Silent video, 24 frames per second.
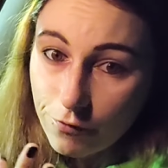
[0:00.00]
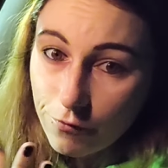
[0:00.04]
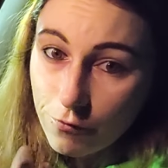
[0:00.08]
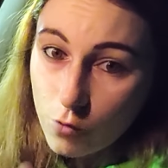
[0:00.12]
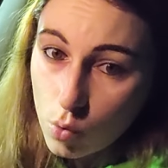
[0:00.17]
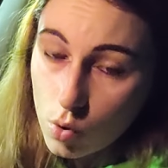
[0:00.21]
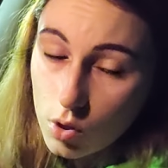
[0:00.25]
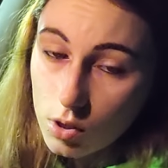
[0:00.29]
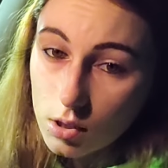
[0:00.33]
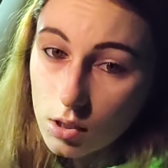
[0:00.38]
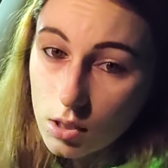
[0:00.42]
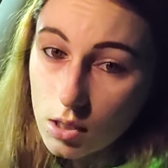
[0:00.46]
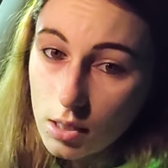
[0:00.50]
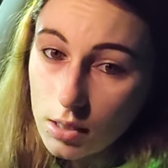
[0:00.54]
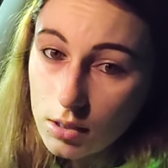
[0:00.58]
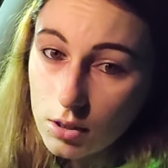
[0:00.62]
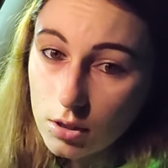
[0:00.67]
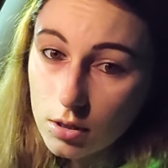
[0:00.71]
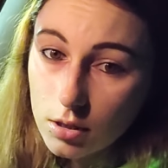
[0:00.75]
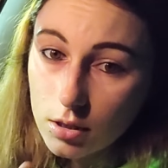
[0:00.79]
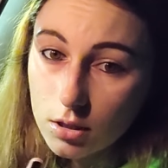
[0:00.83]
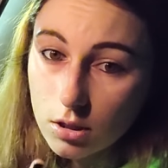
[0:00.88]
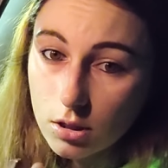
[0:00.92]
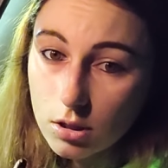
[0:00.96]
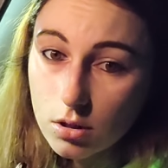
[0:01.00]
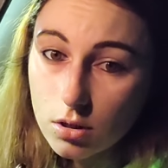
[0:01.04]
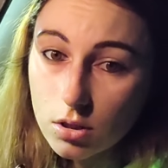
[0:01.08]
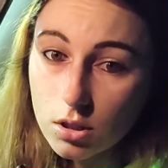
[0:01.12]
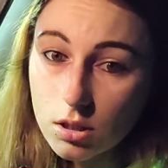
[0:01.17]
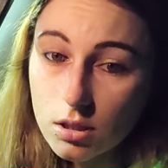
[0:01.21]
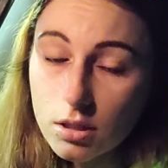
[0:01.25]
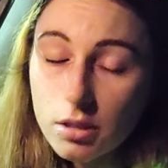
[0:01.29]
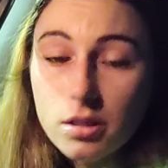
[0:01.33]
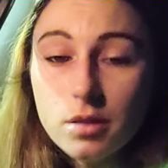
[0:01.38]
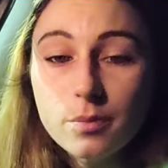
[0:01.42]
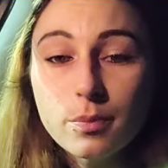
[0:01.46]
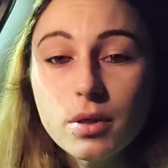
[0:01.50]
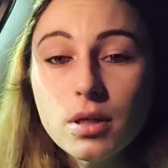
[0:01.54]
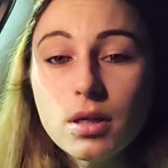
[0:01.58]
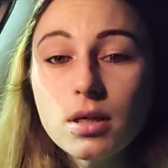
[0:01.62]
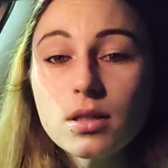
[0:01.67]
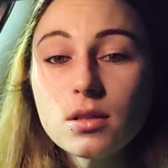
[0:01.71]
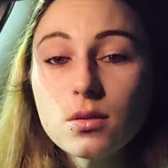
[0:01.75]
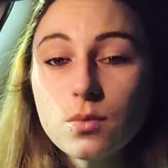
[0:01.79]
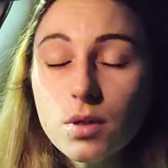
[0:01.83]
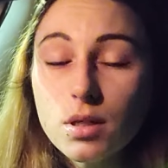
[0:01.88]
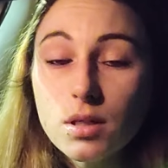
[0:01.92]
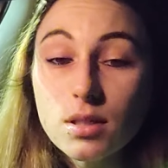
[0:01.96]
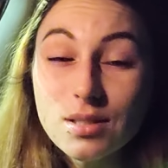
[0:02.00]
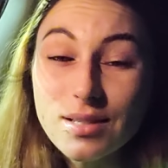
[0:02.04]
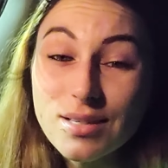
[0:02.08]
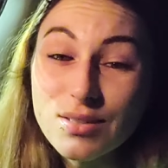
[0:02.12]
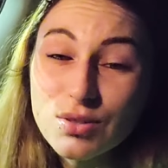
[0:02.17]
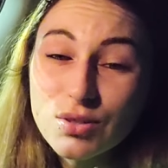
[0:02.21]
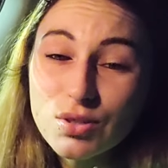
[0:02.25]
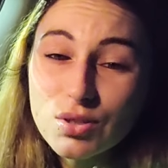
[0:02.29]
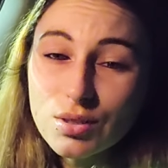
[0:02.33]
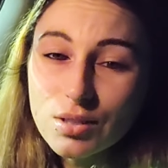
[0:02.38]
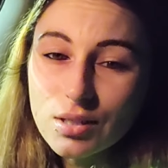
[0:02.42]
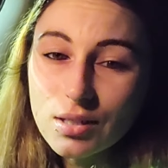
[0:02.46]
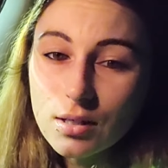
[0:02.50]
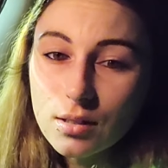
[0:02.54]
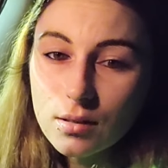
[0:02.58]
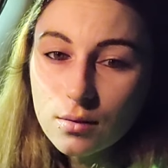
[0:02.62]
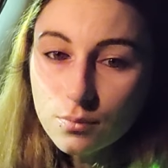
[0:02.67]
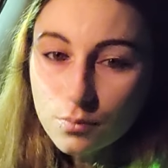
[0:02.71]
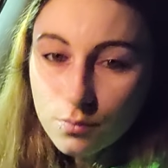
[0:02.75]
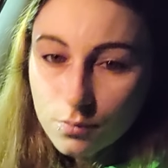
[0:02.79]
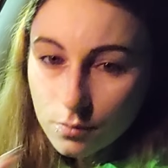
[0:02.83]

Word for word: four other associates, because we essentially